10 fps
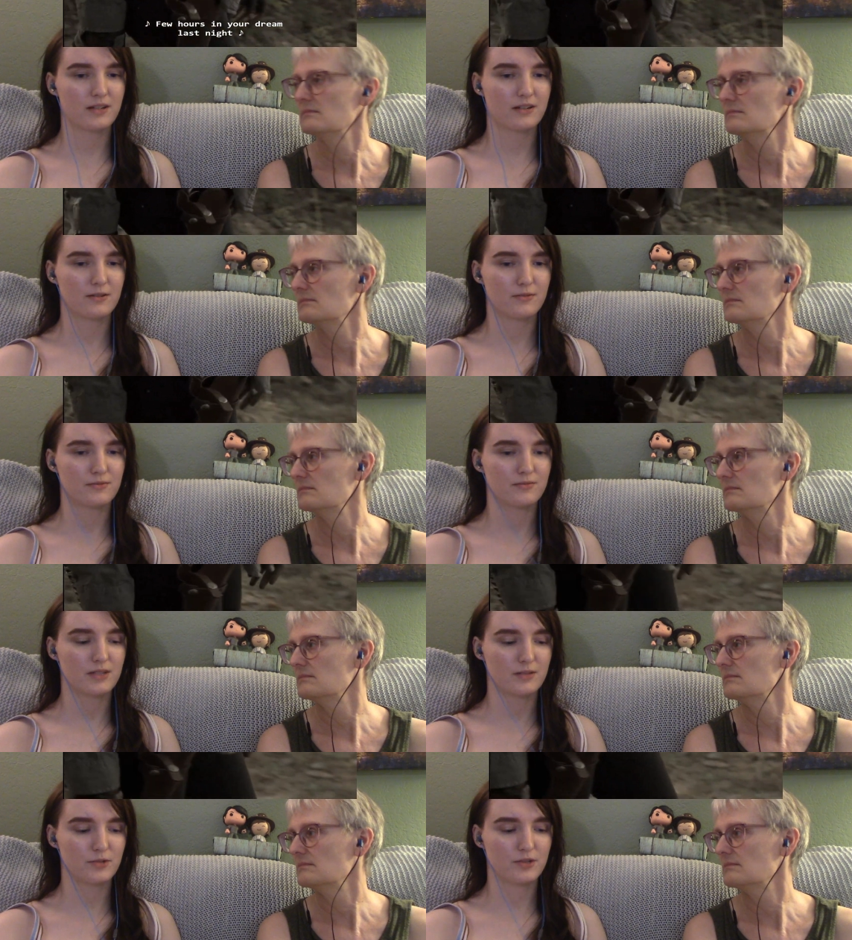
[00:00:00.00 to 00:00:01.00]
Speaker 1: him
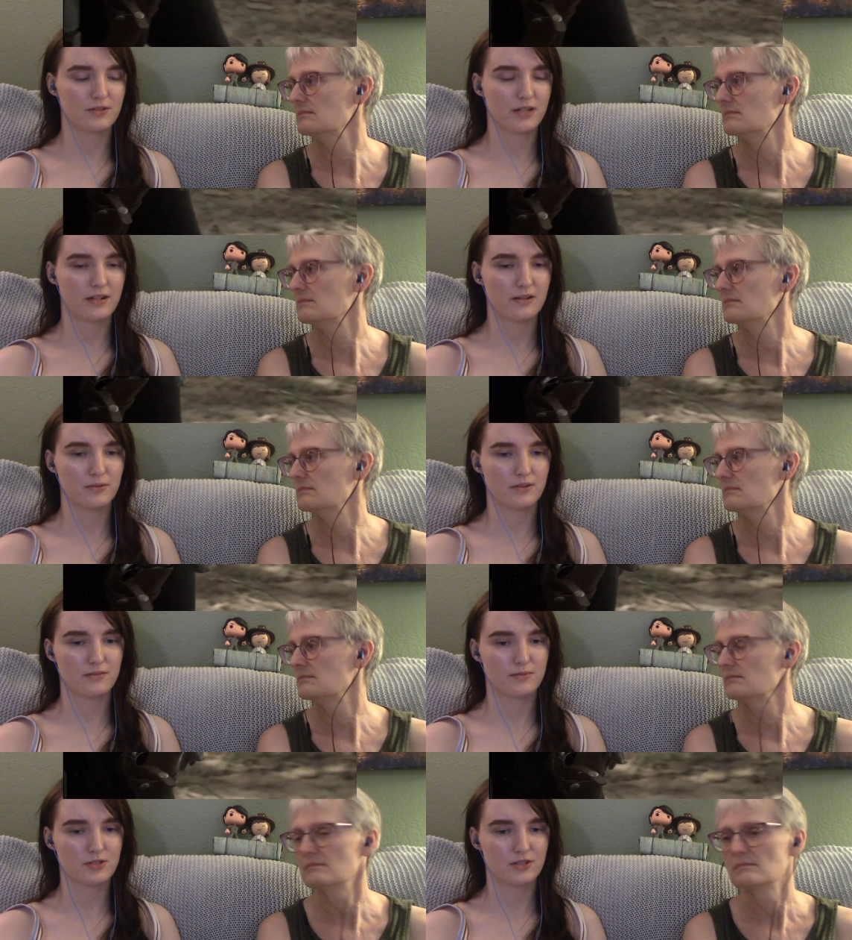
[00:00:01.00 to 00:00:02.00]
reunited with
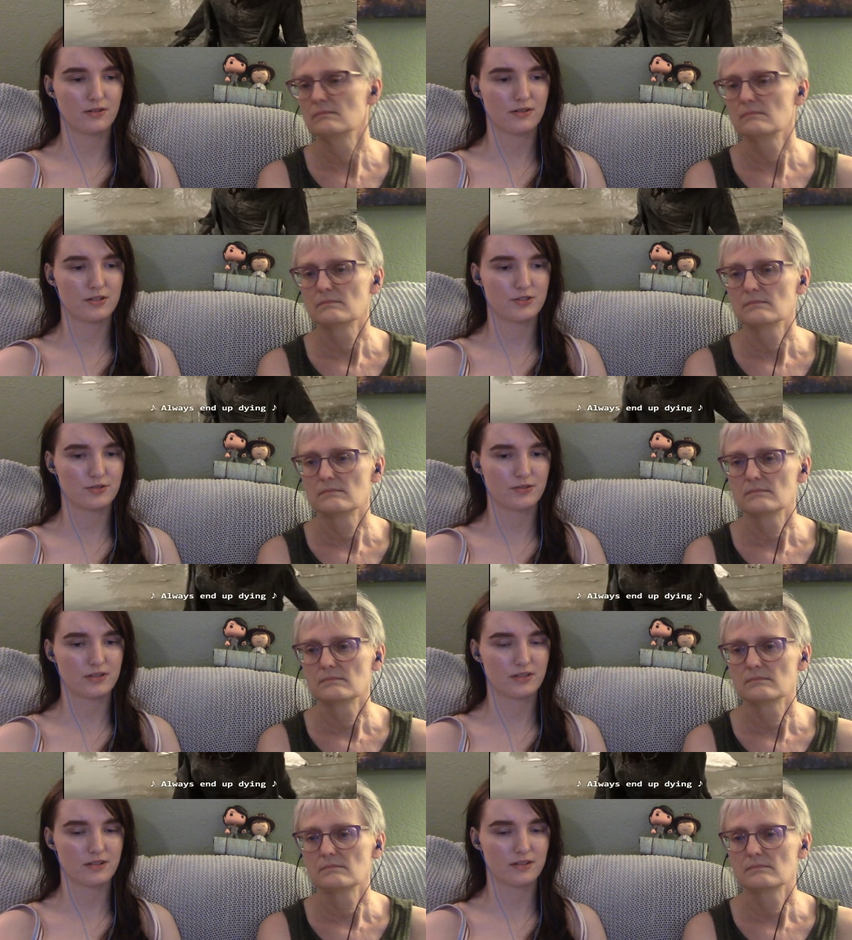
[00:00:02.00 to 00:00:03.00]
Michonne and Judith
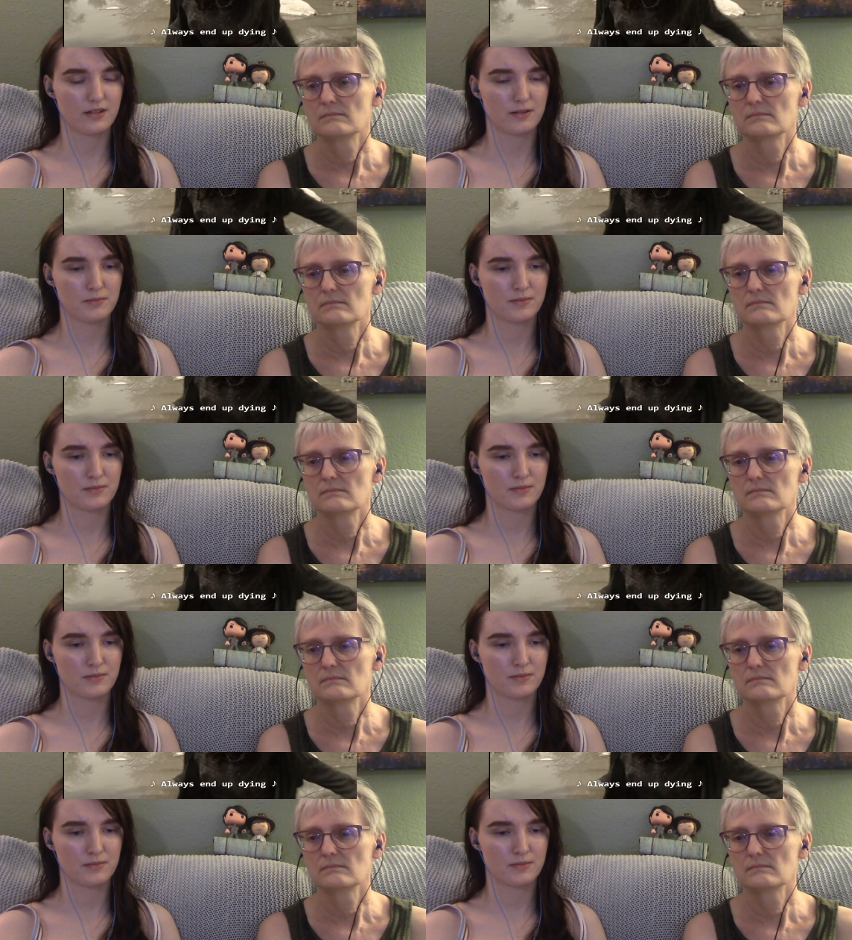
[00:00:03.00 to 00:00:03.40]
and them.